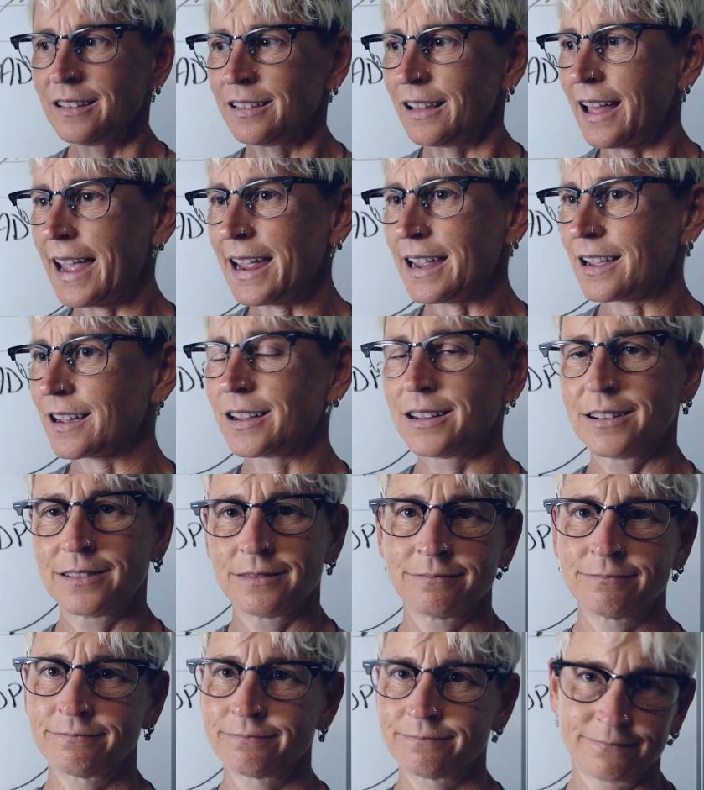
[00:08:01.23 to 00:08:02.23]
like
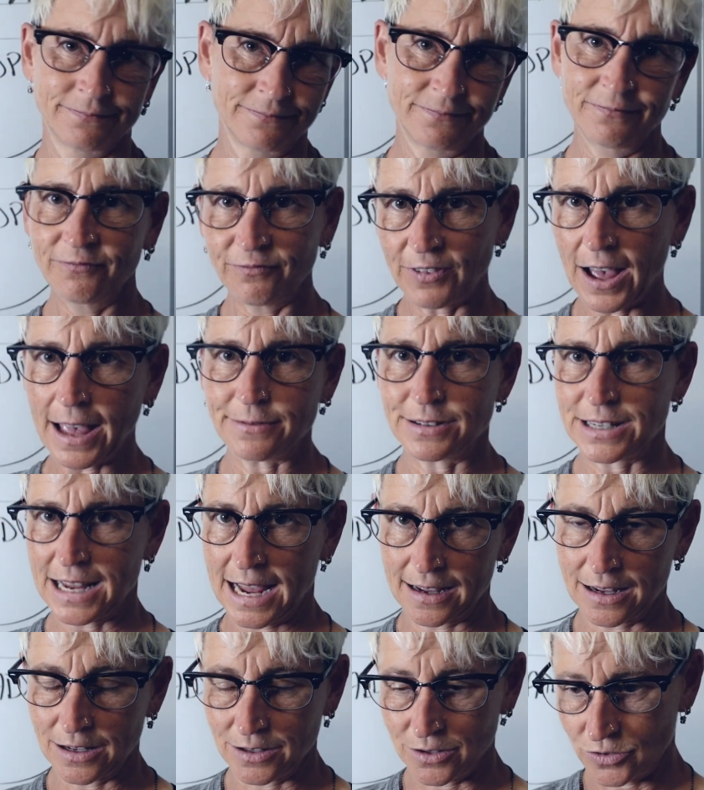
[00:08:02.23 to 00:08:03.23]
five
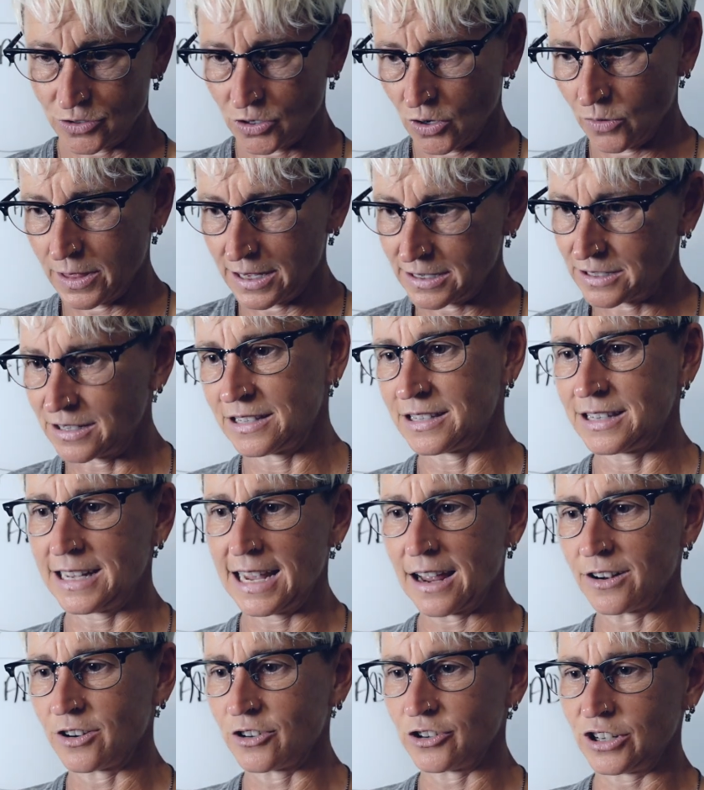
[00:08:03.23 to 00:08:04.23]
seconds. So this is the
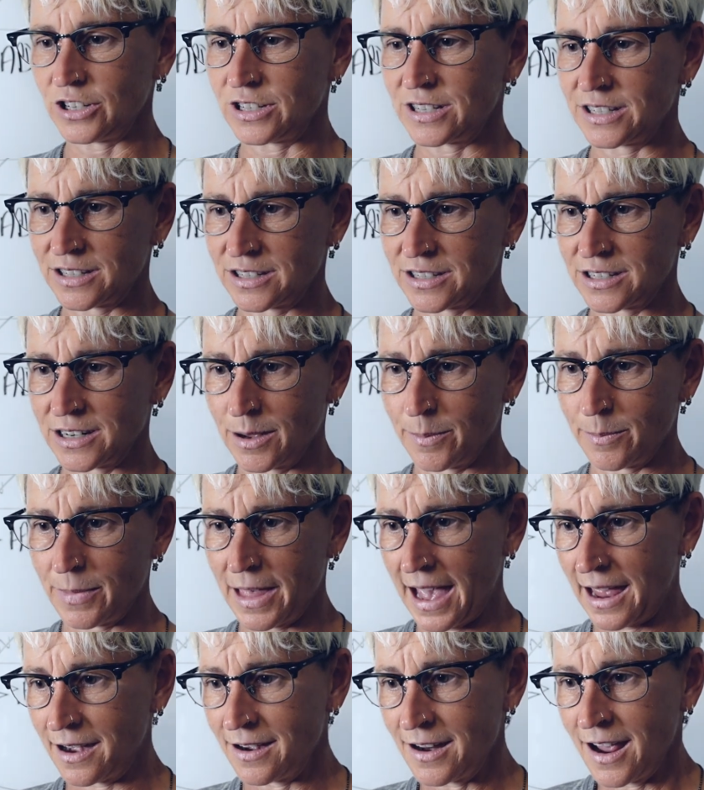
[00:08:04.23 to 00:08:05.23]
energy system
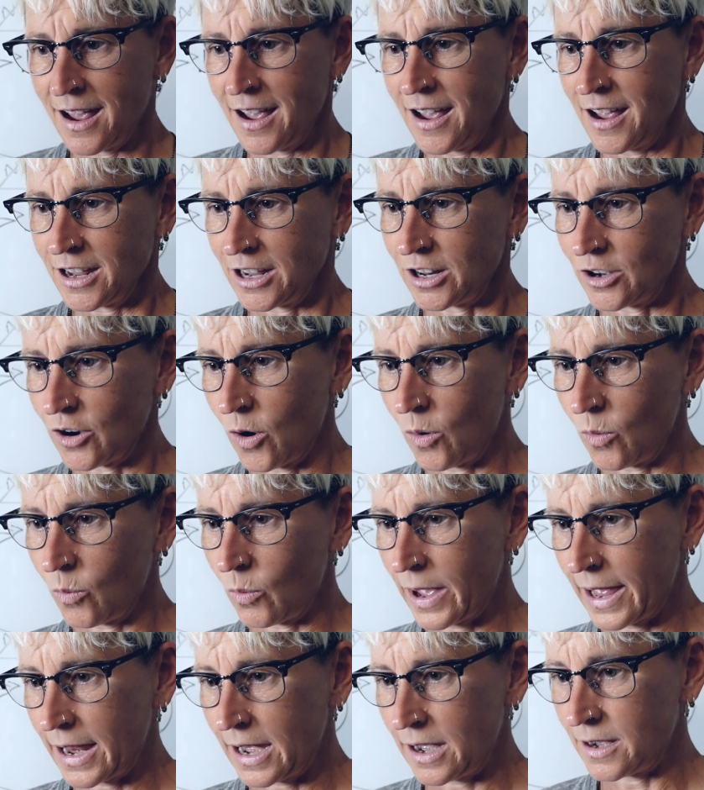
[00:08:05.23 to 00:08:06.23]
that, you know,
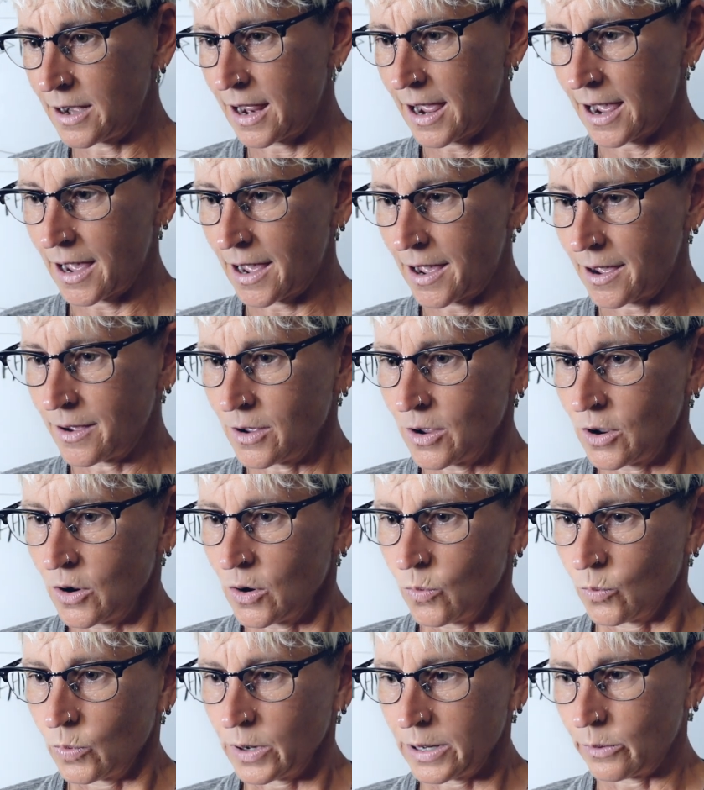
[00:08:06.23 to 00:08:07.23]
when uh,
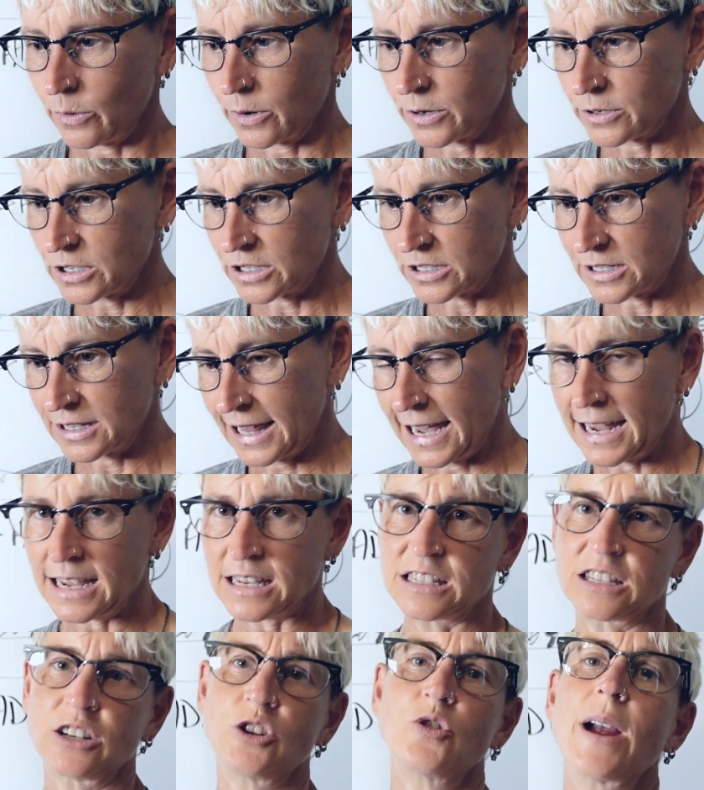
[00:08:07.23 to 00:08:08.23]
we were just
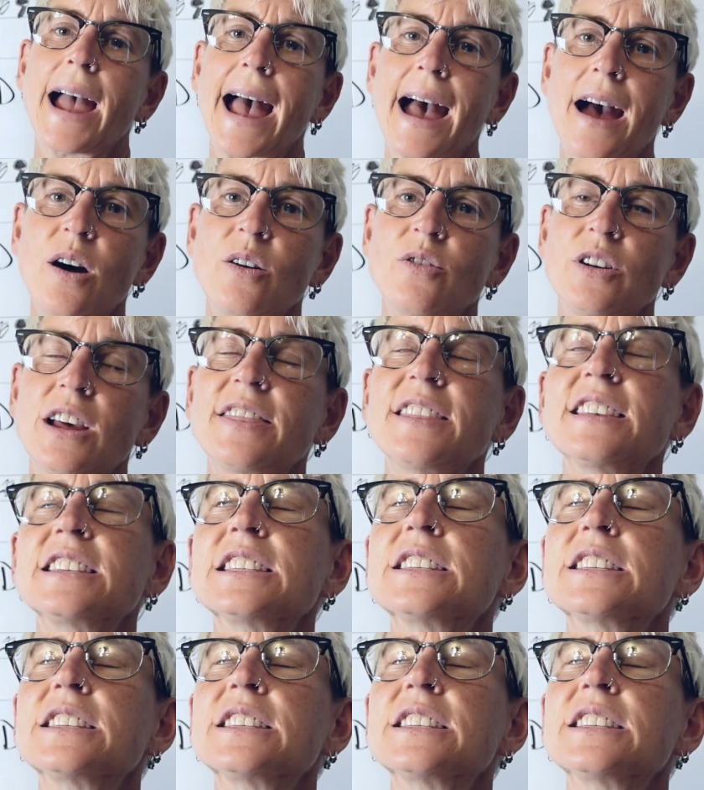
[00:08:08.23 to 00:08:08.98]
lazing around on the